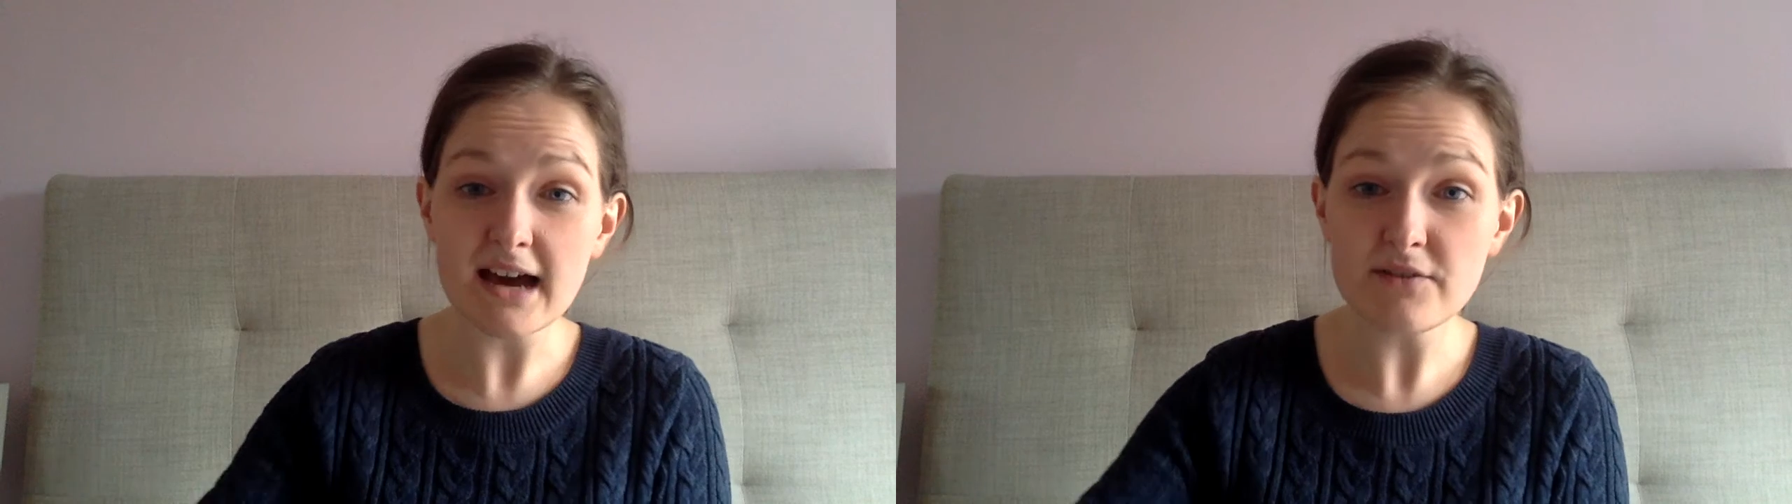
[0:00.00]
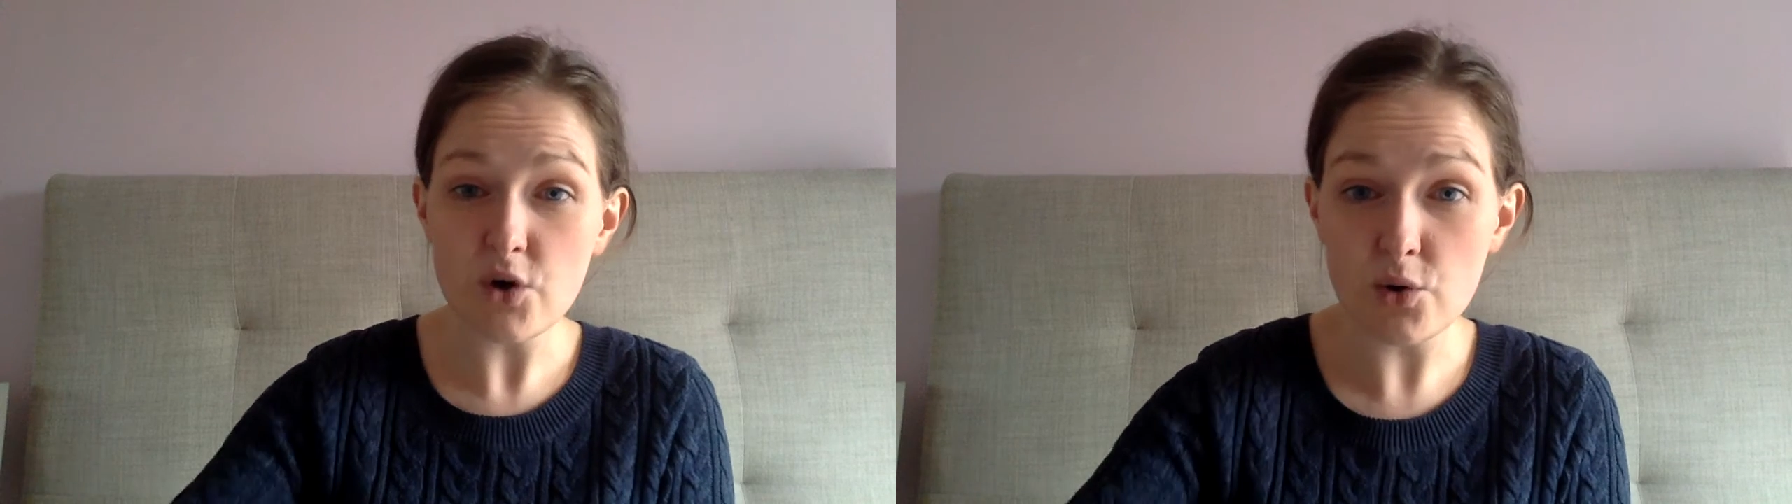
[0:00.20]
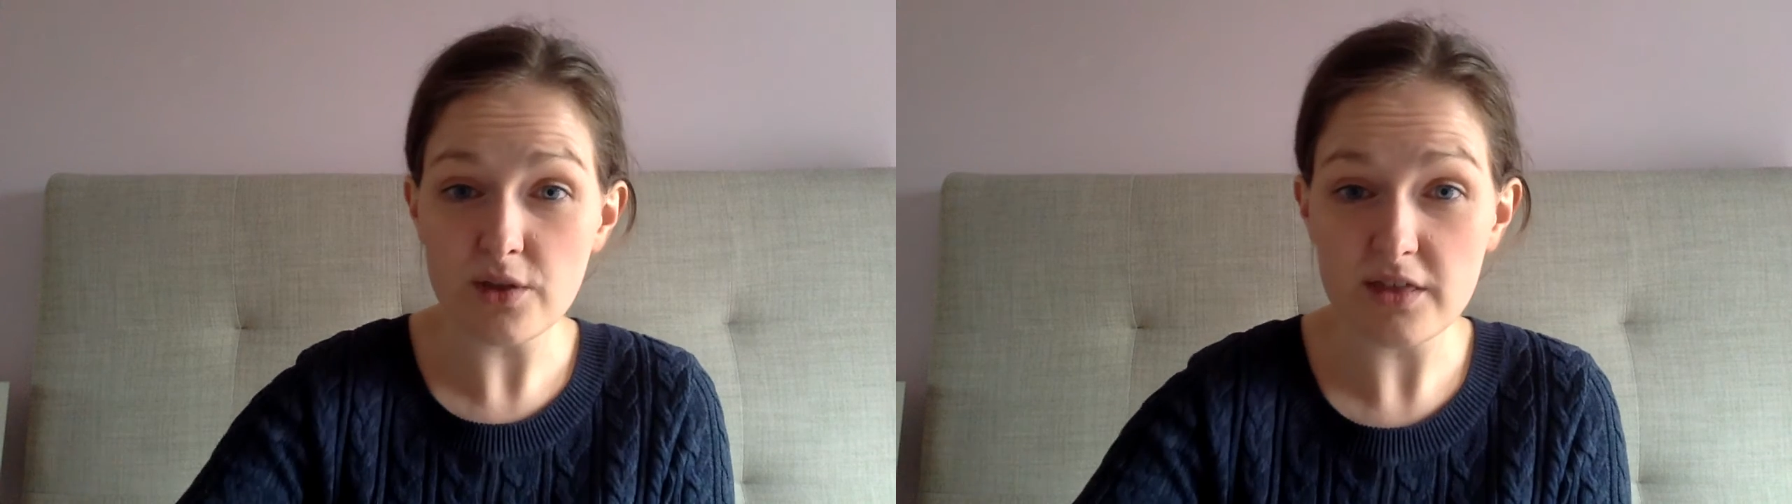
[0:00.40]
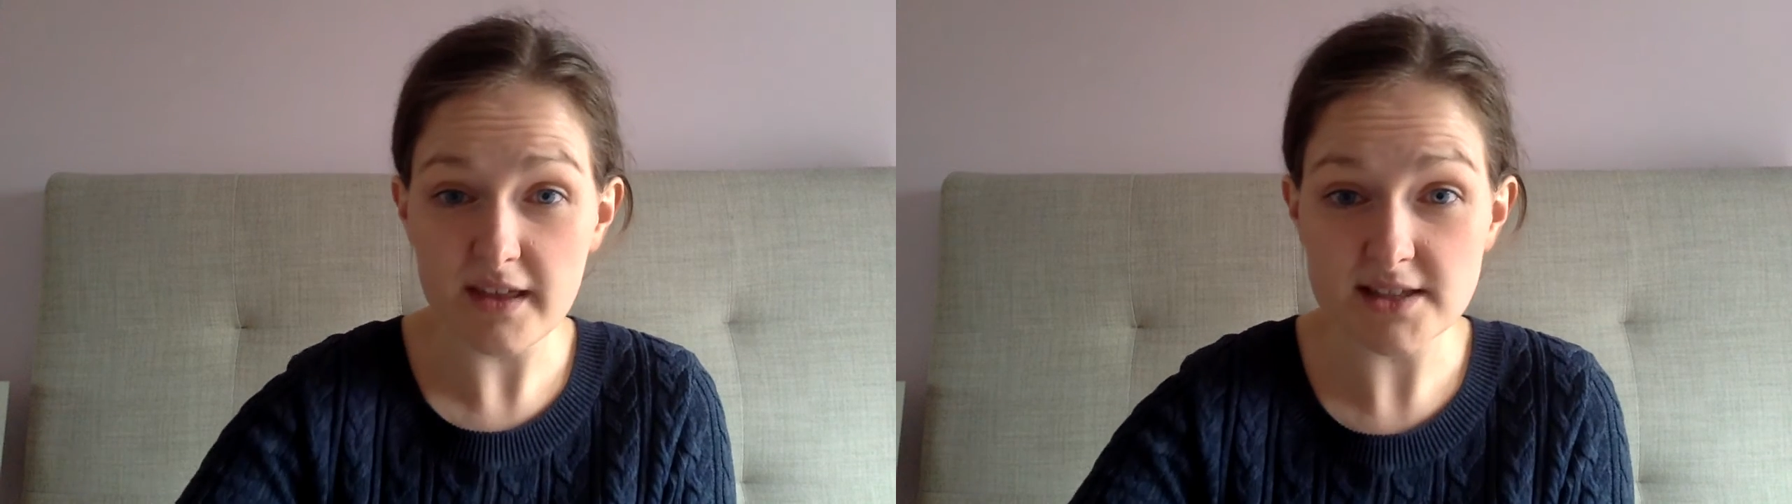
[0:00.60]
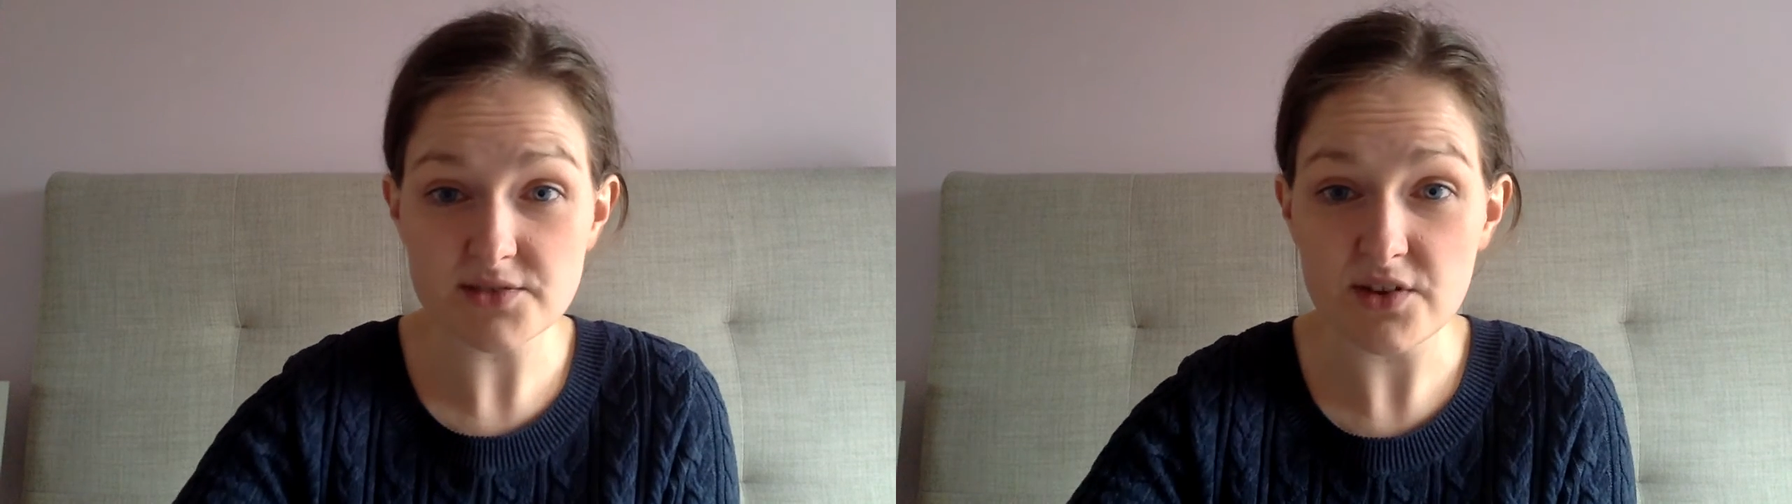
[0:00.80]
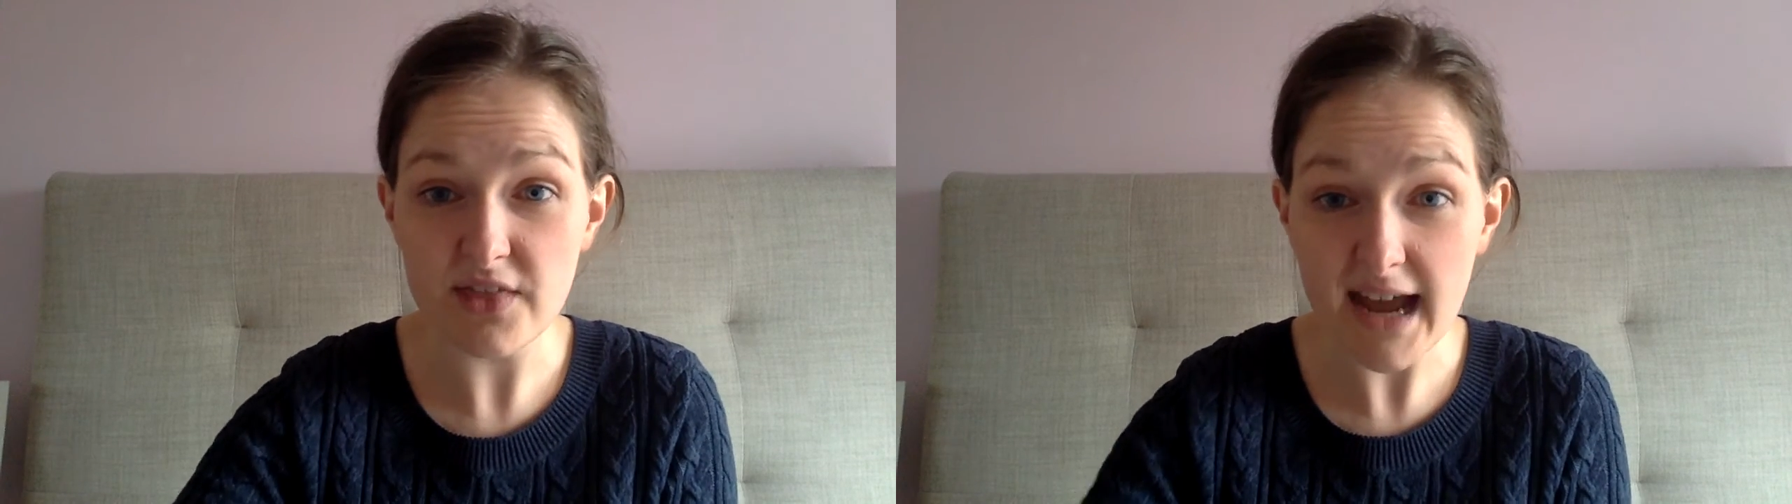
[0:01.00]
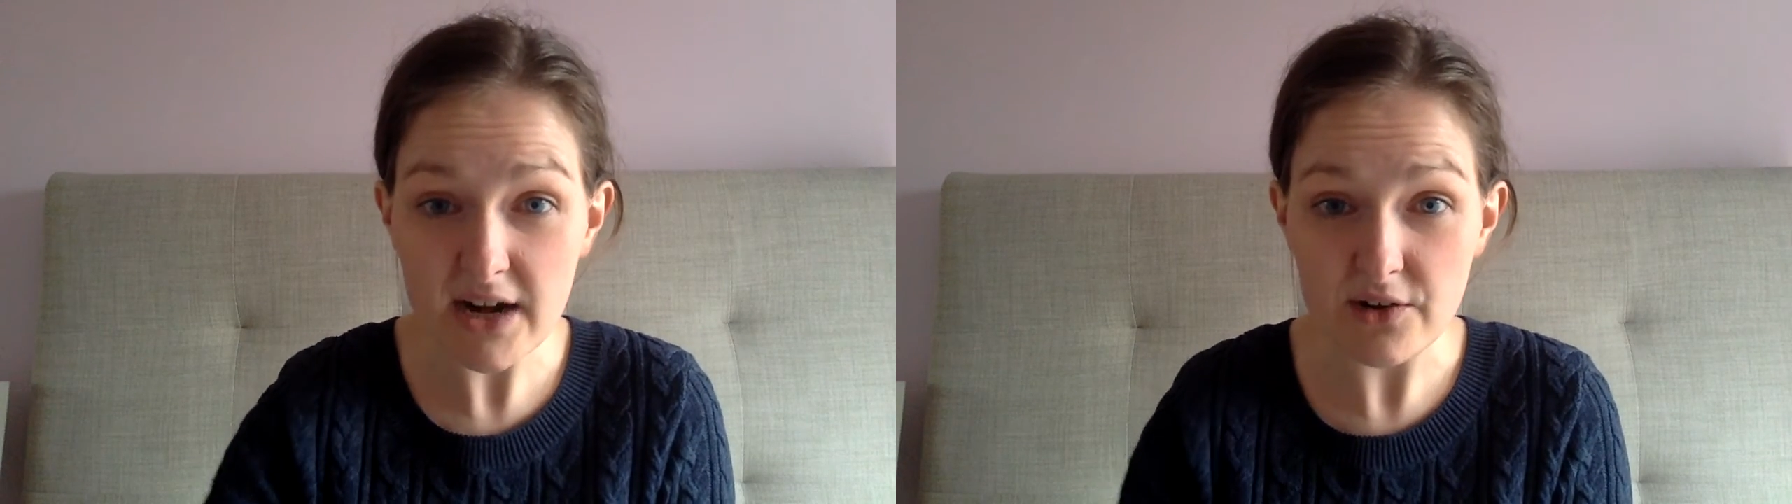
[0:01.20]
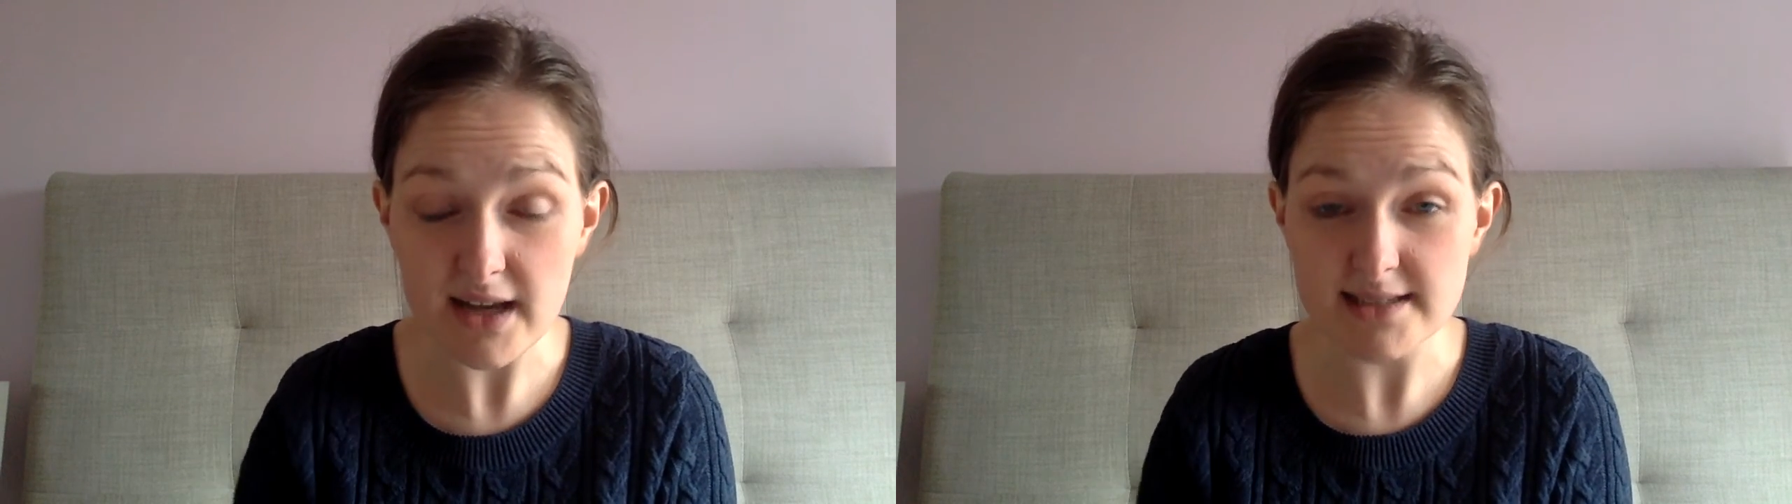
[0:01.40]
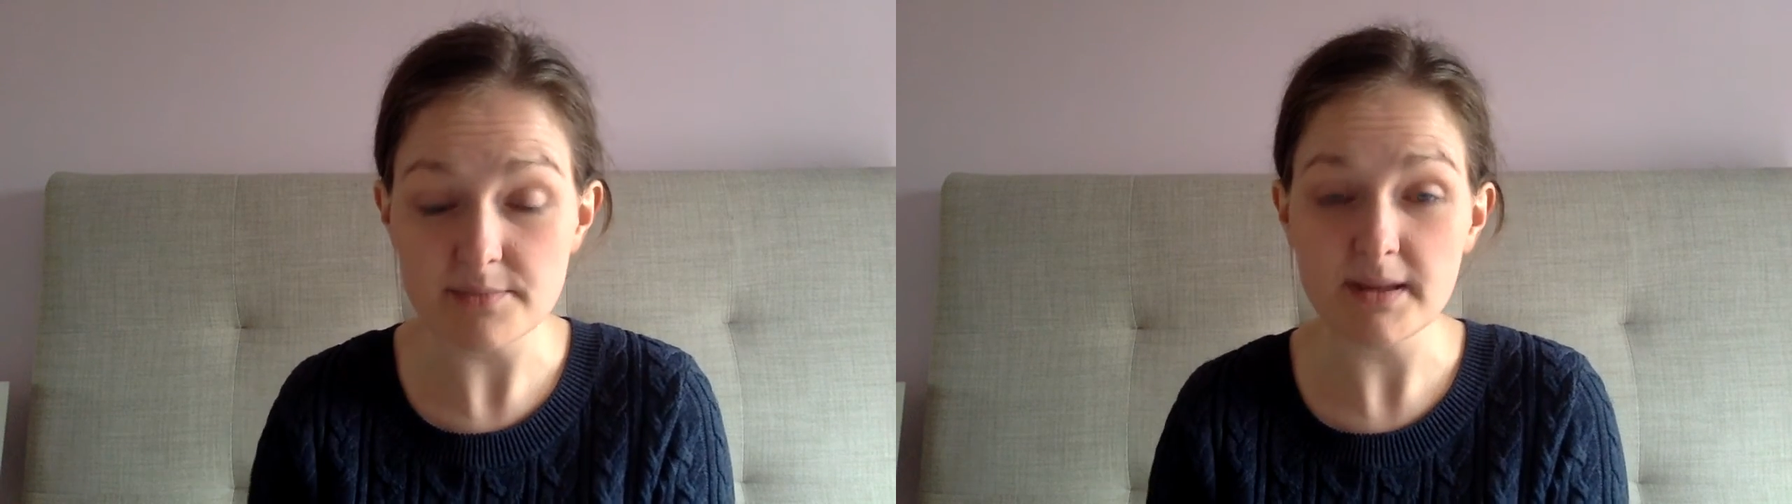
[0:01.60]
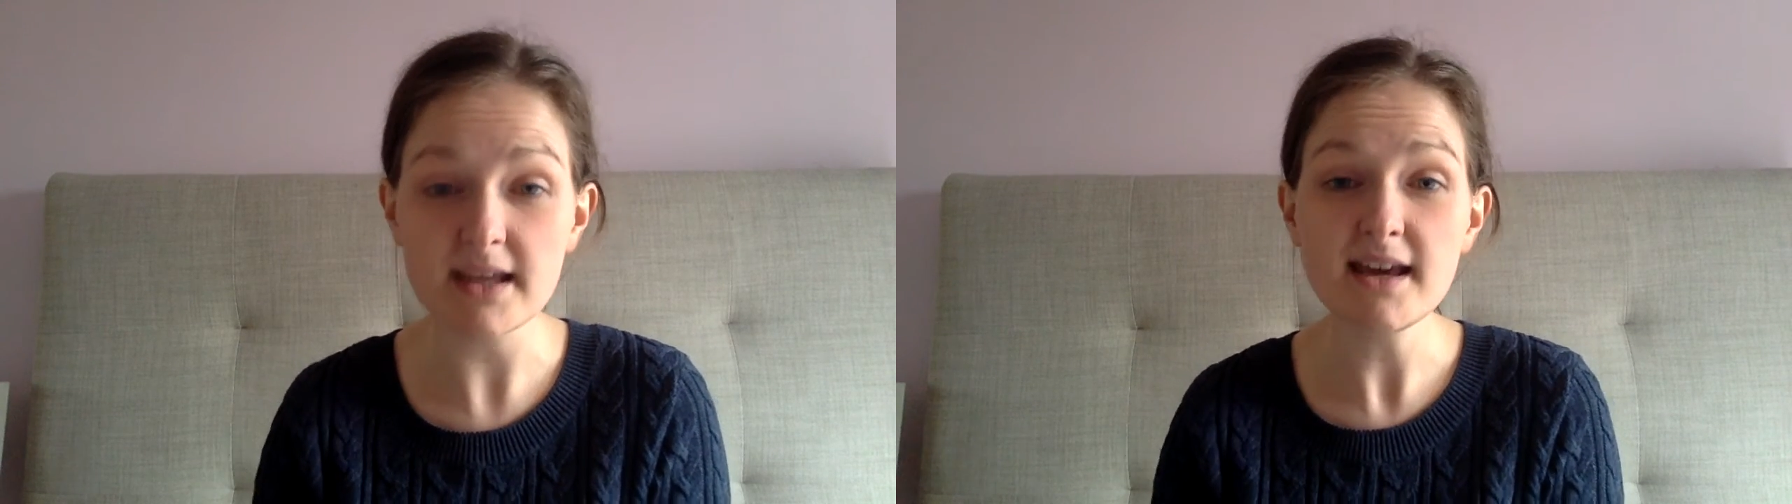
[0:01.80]
have all the things for that
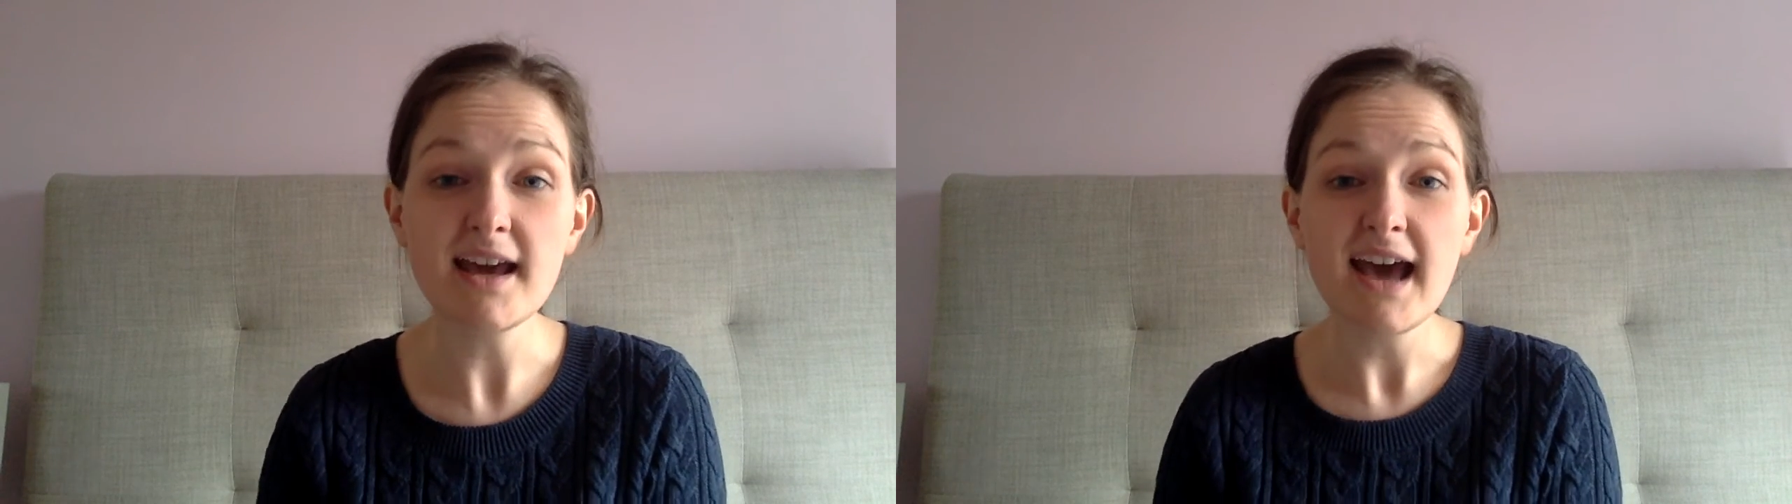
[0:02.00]
recipe,